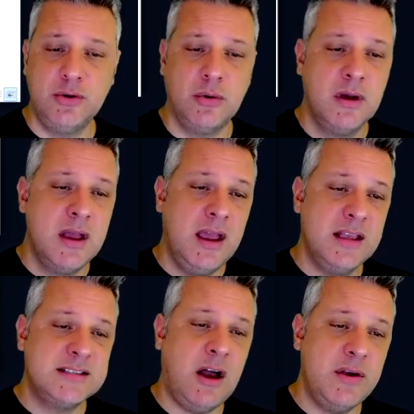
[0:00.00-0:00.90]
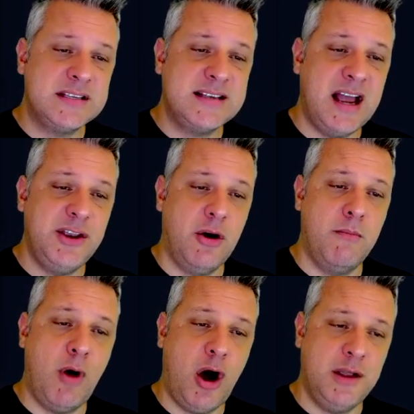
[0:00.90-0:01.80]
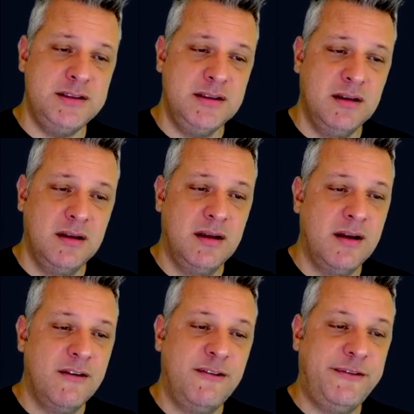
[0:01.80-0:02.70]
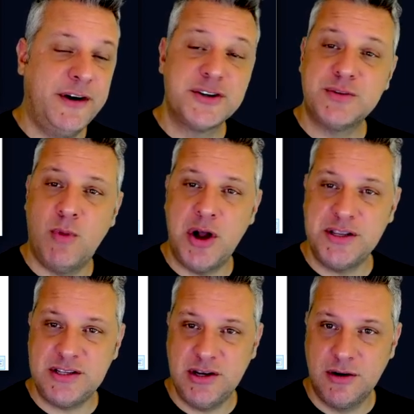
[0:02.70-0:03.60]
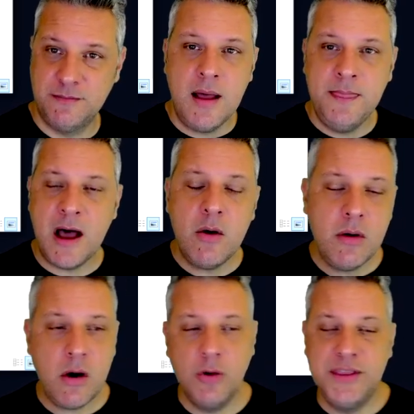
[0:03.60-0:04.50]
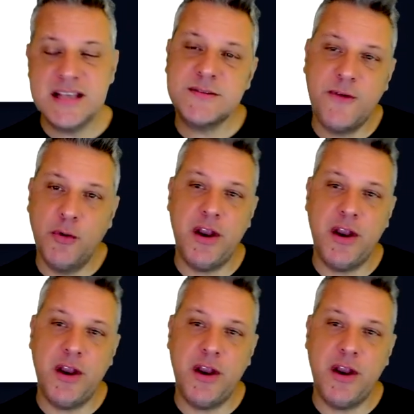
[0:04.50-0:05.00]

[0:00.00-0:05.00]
you. He's now inside your mods. First mod is here. Now on this folder